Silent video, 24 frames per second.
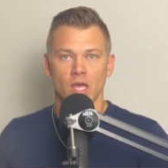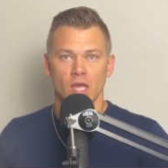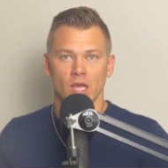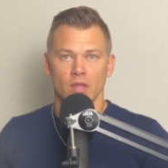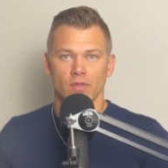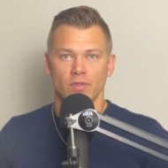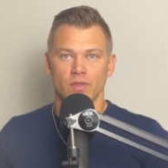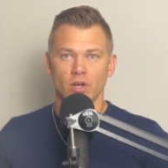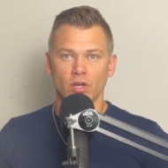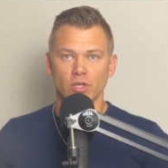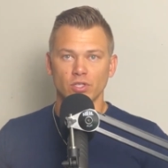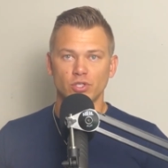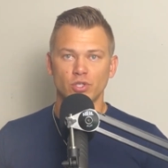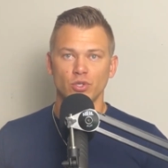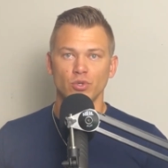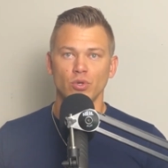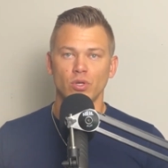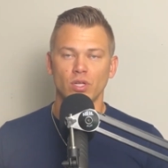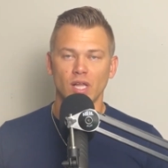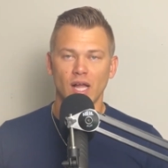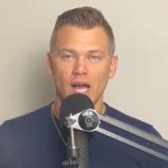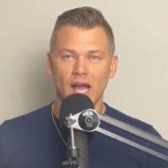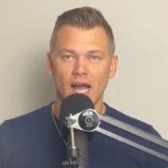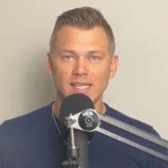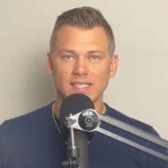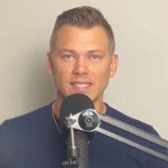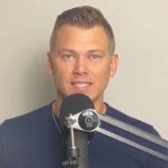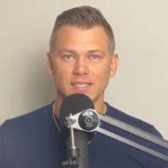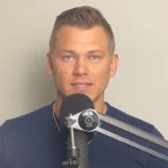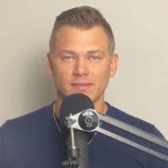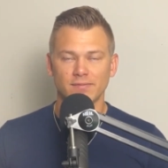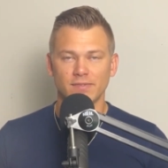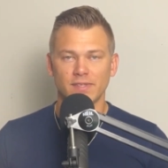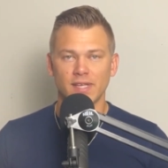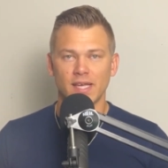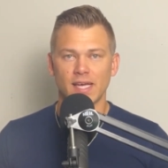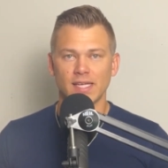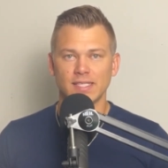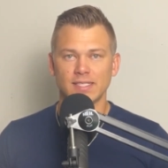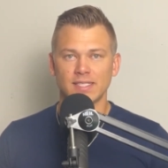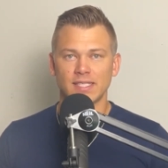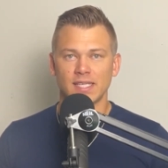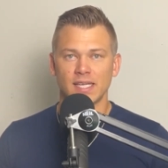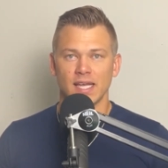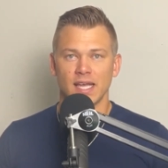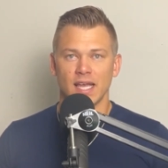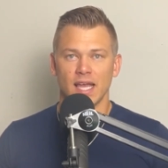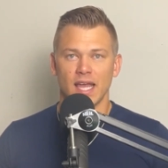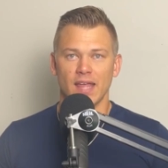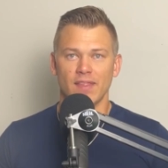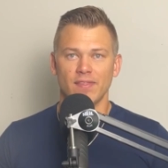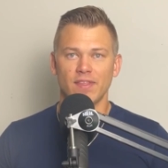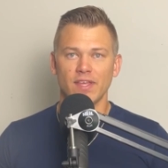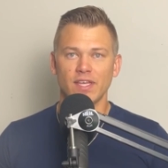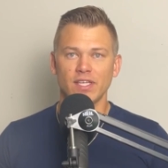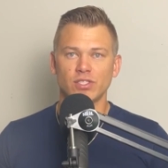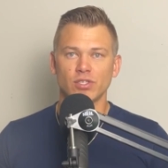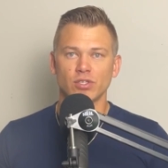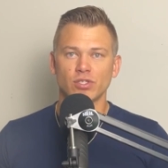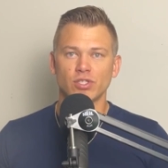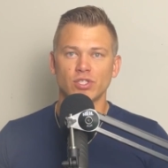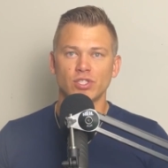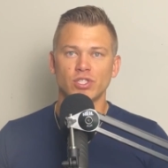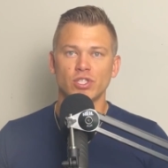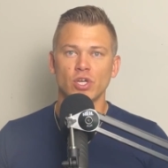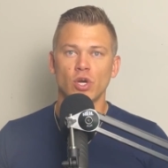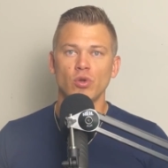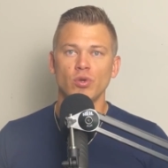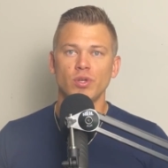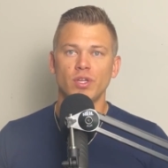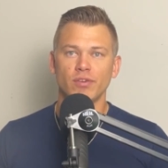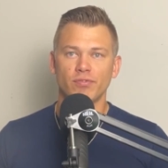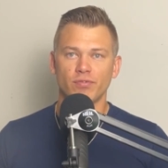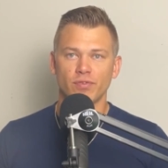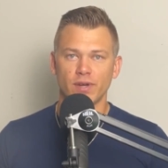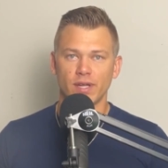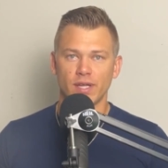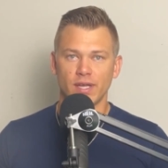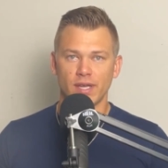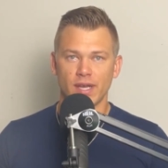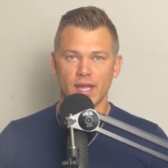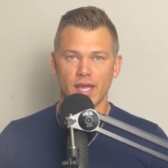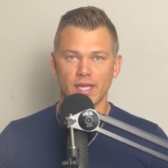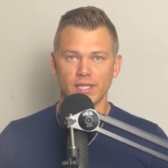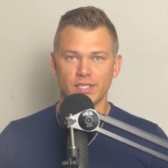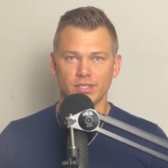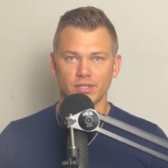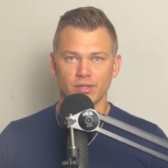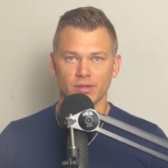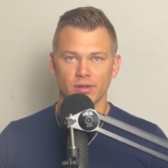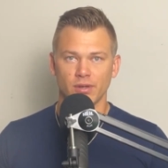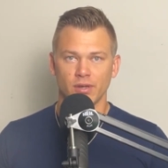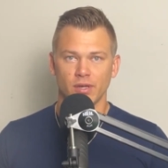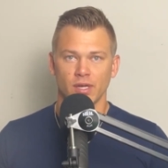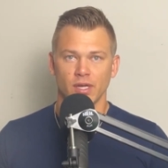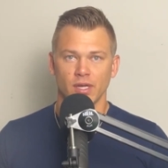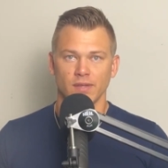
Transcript: There are two classes of debts, and these are so different in nature